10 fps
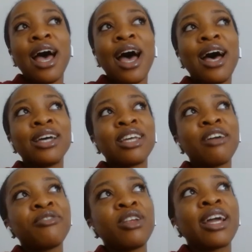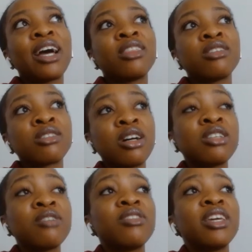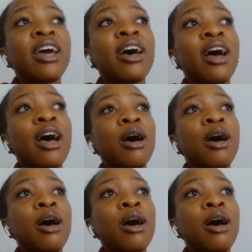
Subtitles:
And I felt like at the start of the year,